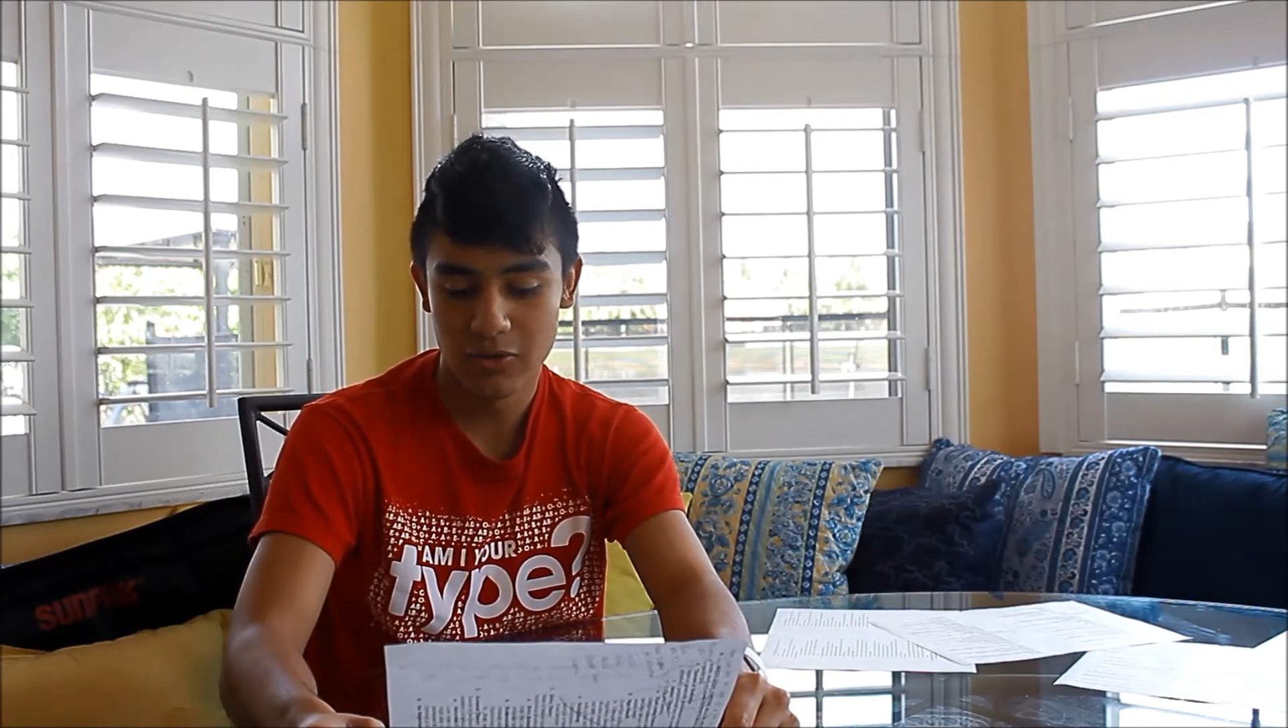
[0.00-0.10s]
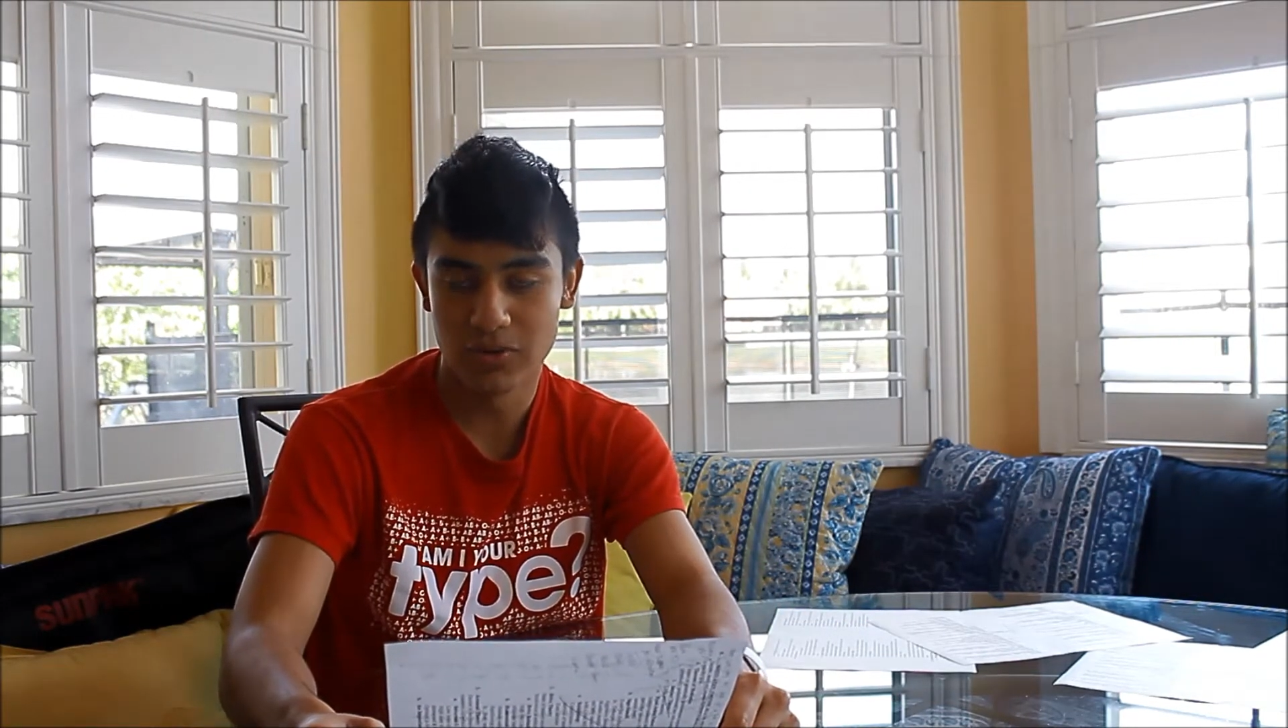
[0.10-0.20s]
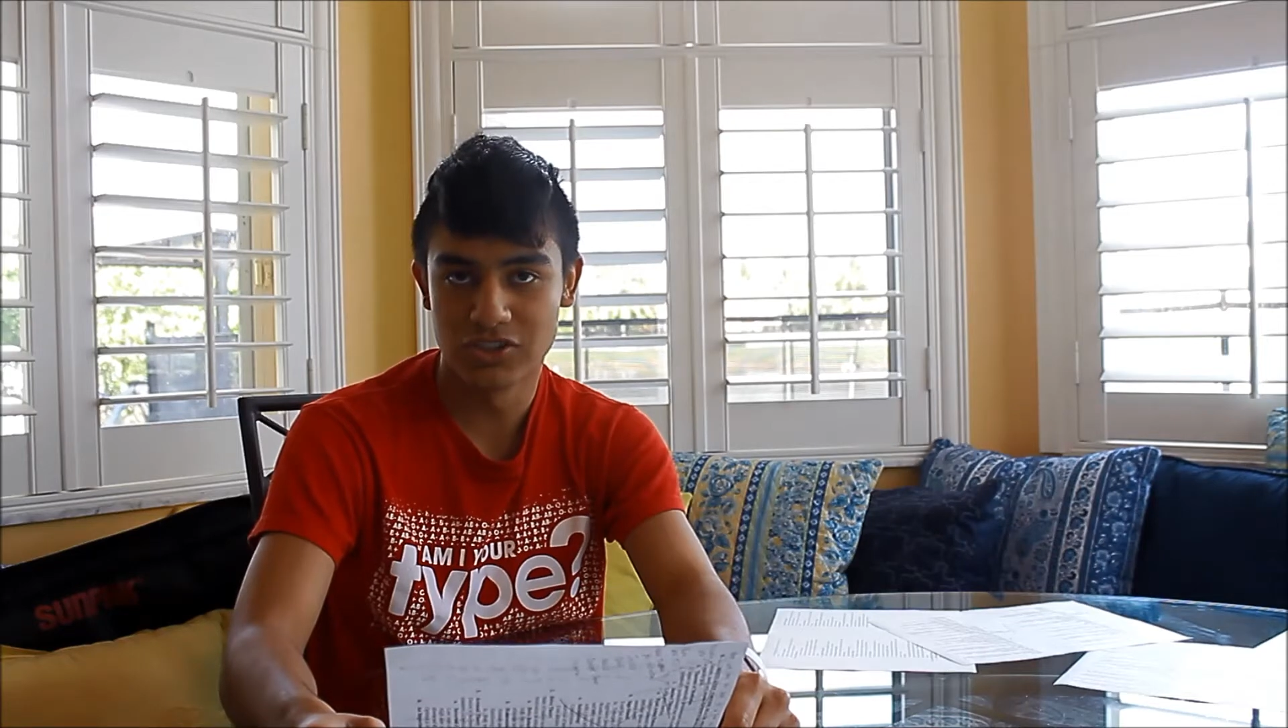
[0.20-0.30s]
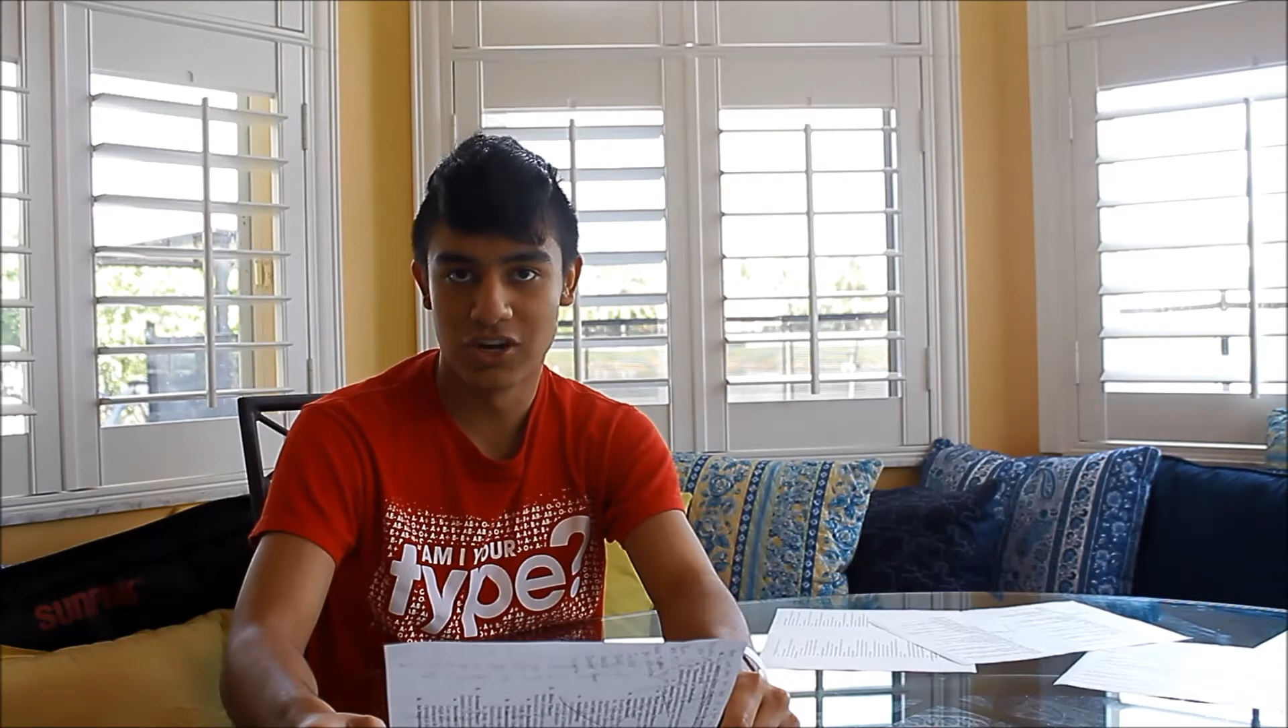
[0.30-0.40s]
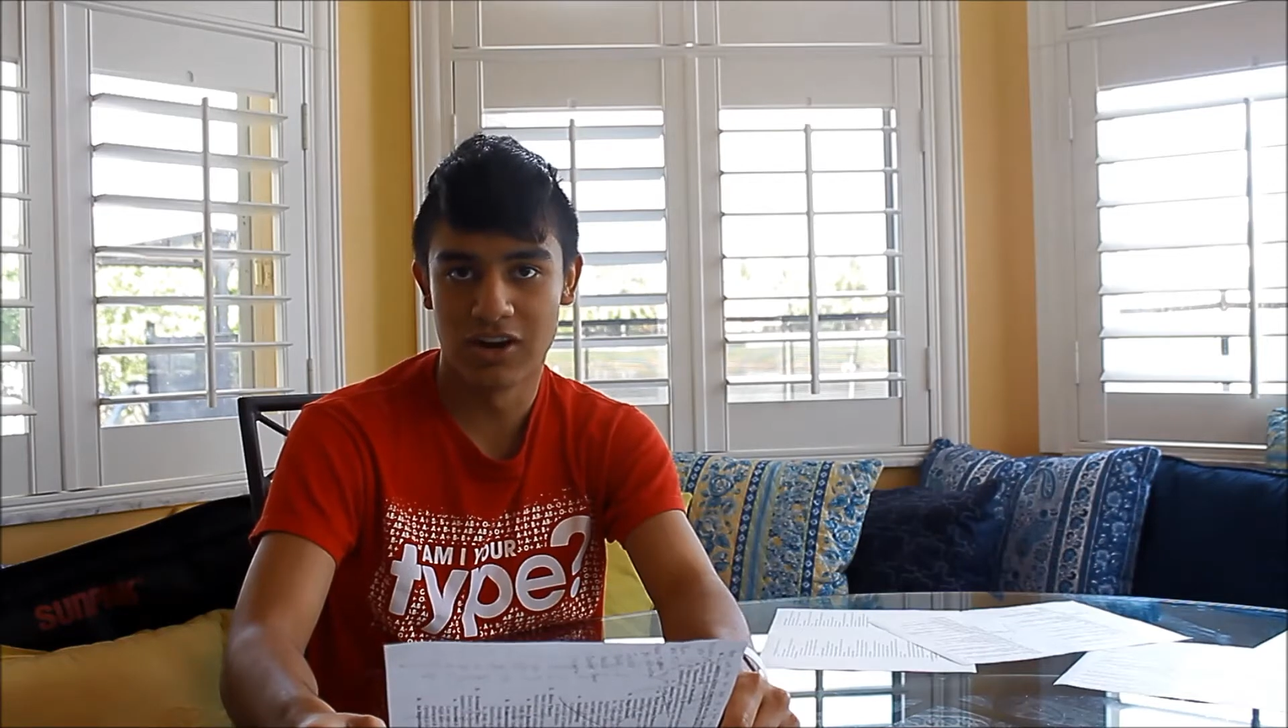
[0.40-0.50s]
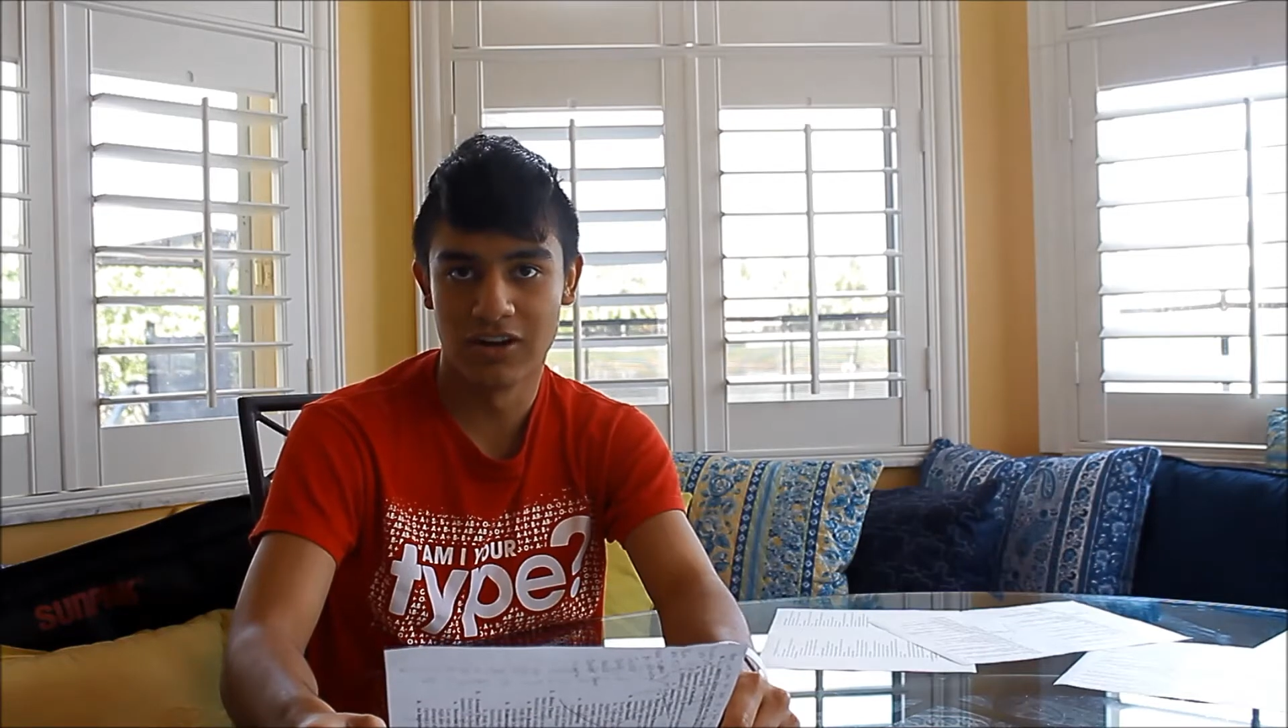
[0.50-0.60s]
which are